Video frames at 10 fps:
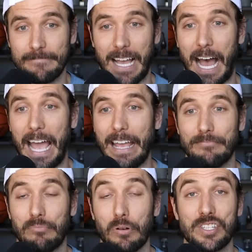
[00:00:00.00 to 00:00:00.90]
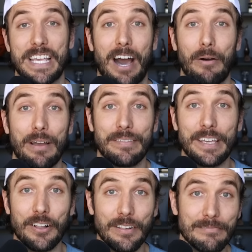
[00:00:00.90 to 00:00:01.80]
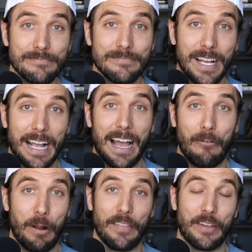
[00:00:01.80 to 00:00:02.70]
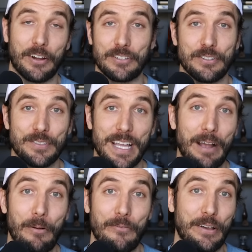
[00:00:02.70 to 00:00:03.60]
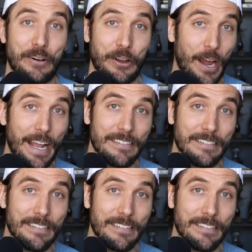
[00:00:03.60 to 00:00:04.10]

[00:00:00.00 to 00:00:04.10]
we'll see how I feel. Like I went out there on Tuesday, I wasn't feeling great.